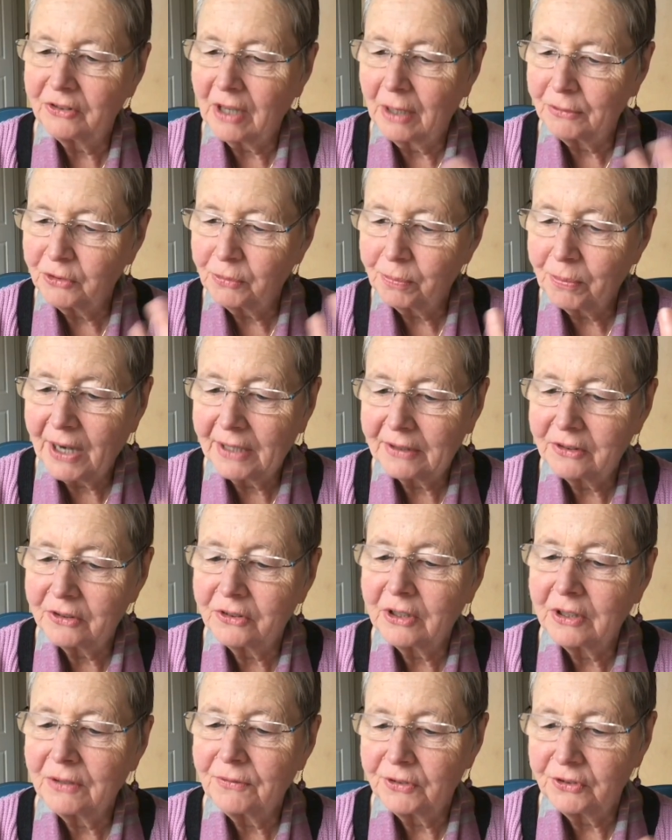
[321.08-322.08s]
I was
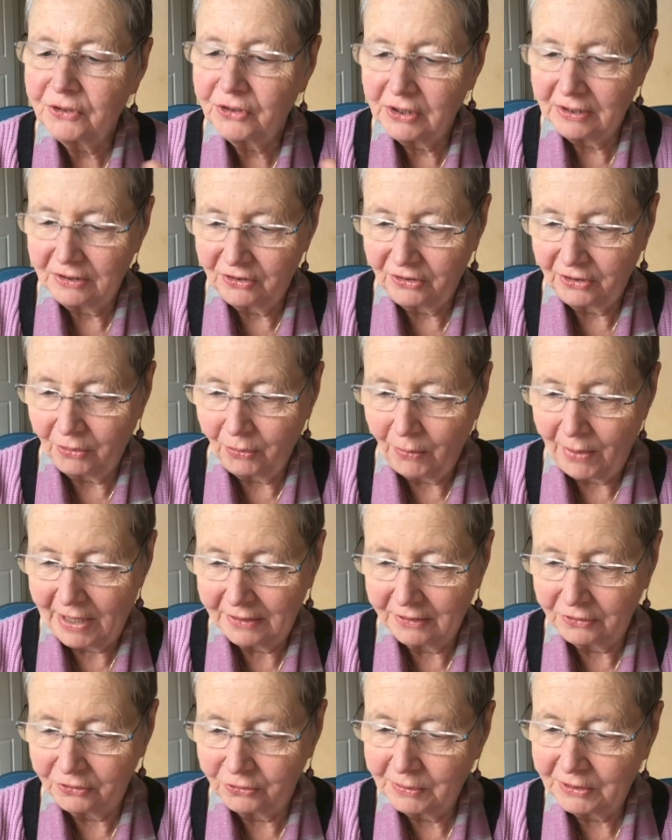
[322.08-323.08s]
practicing fertility
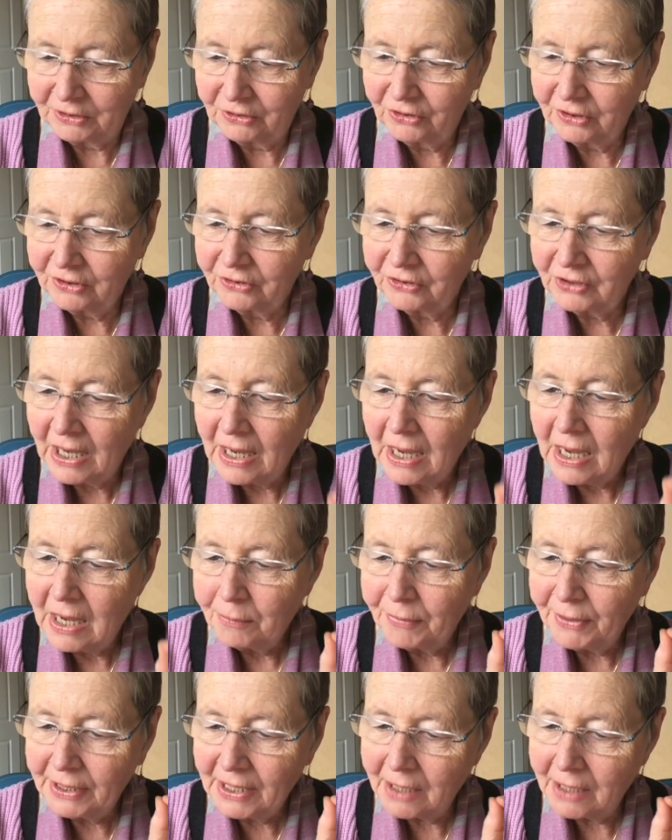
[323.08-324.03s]
awareness, which is being